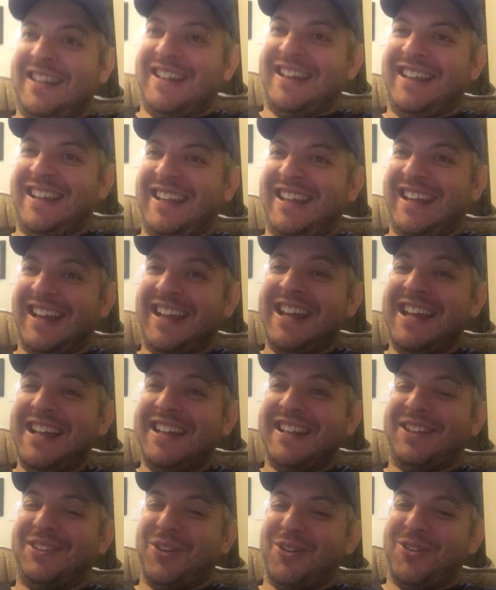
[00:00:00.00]

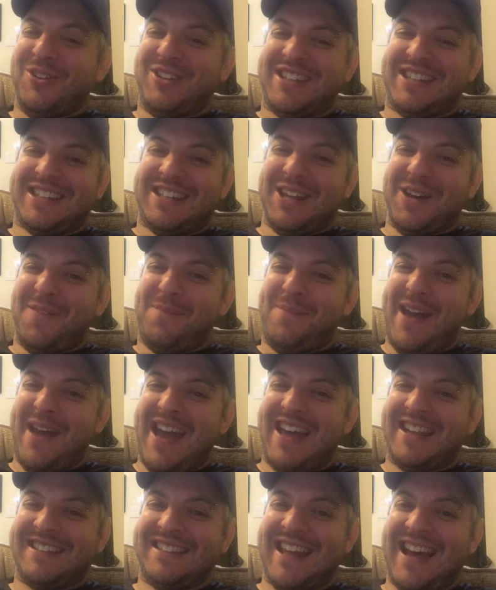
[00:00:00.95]
the dude's still
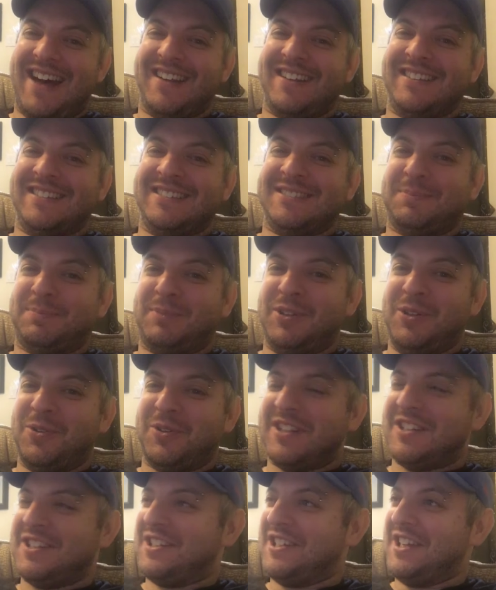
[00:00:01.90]
passed out in this
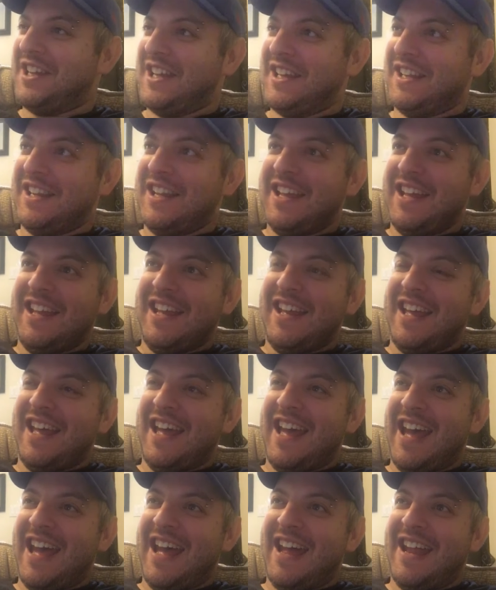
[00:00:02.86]
puke and shit.
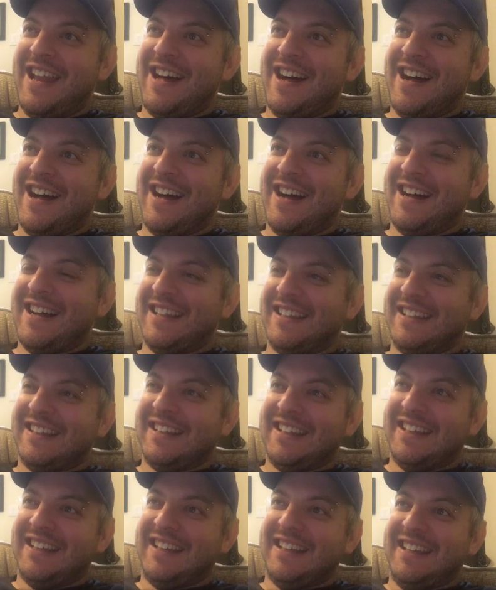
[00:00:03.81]
And, uh,
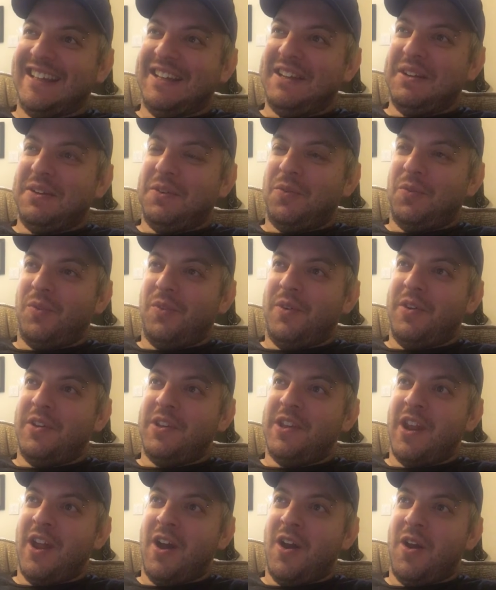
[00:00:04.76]

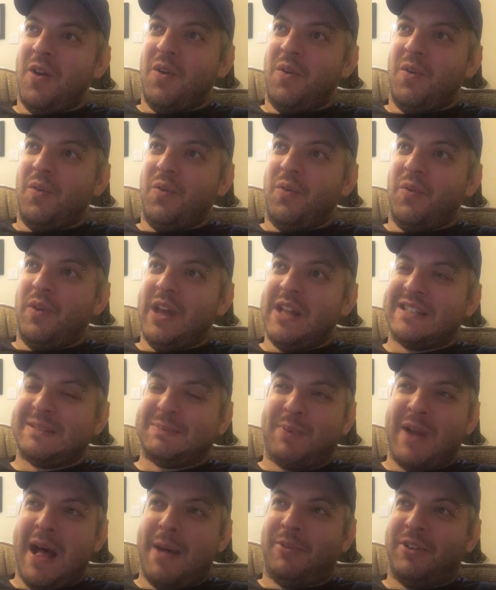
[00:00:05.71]
you know, it's
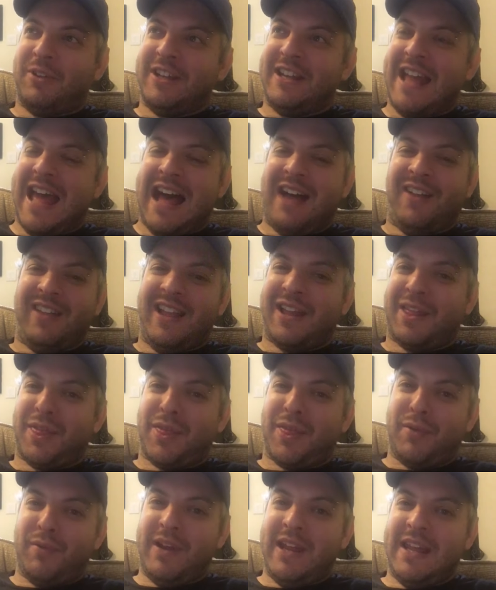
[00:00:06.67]
probably now
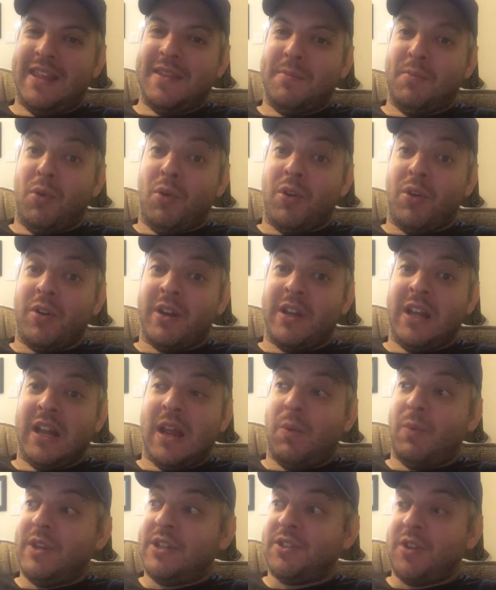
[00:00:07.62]
like three in the morning
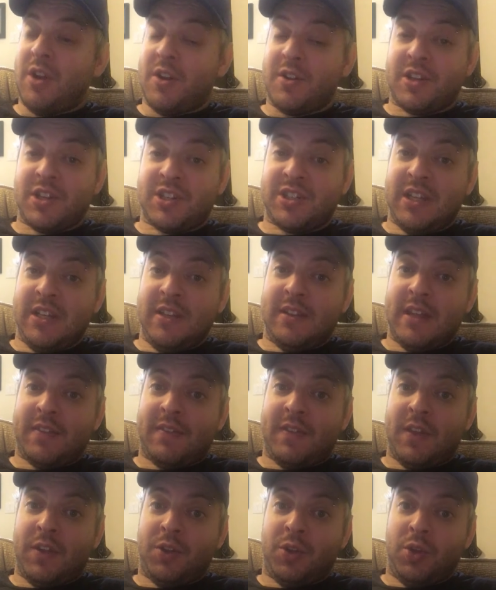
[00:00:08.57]
and we start to see that
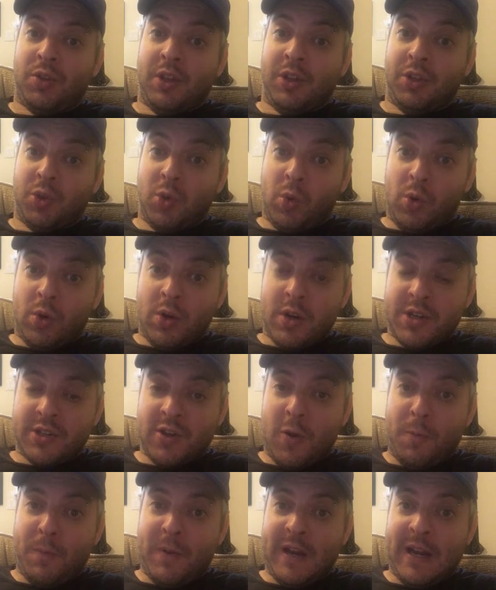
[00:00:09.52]
the, the door is
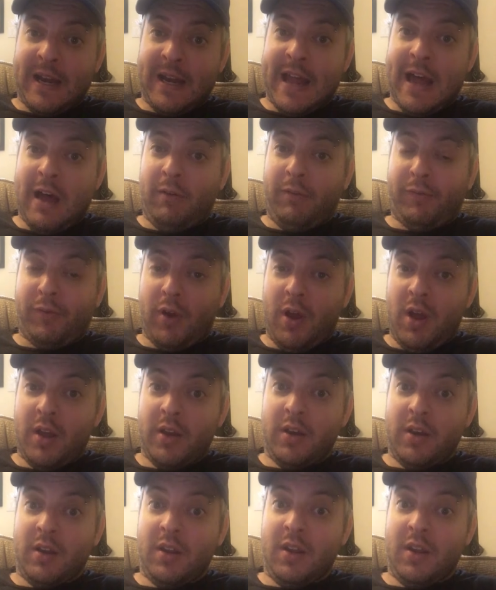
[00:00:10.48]
opening out front.